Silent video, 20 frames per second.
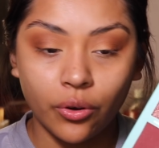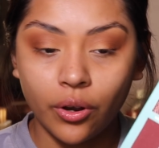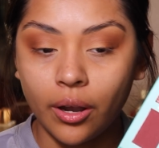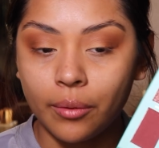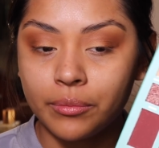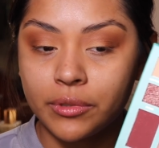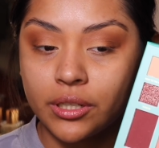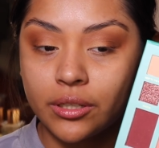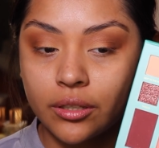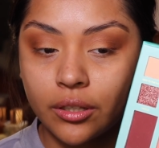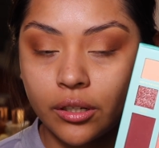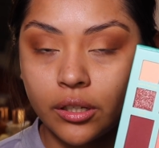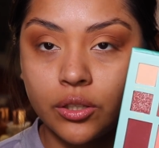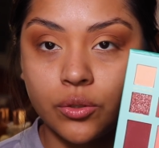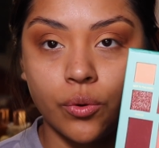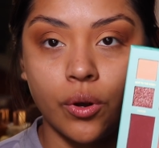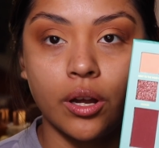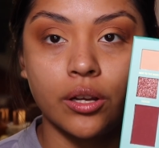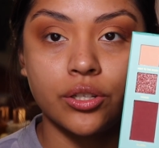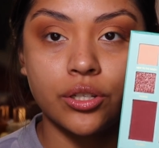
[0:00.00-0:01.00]
I'm just gonna
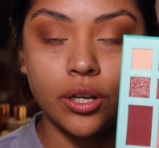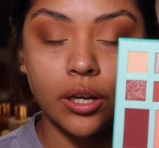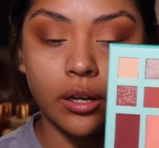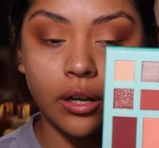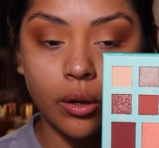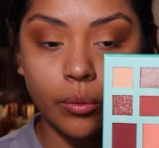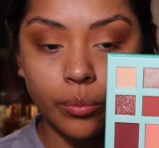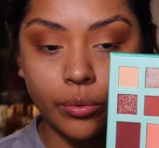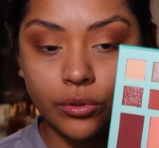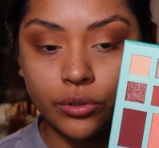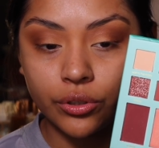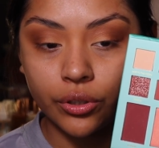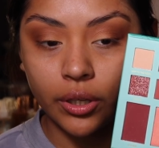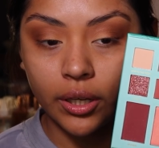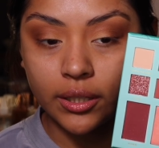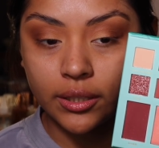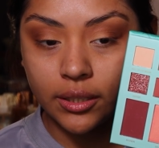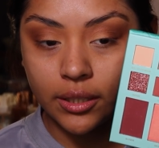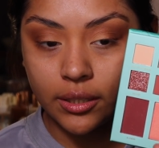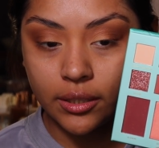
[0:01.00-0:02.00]
swatch a couple so you
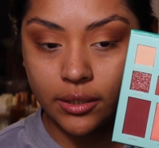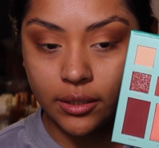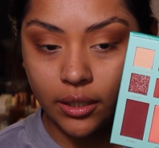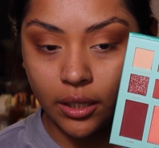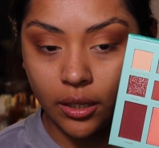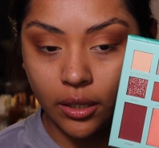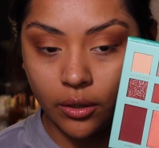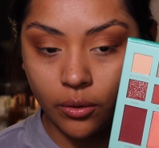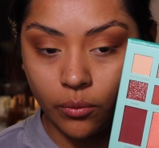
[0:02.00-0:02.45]
guys can see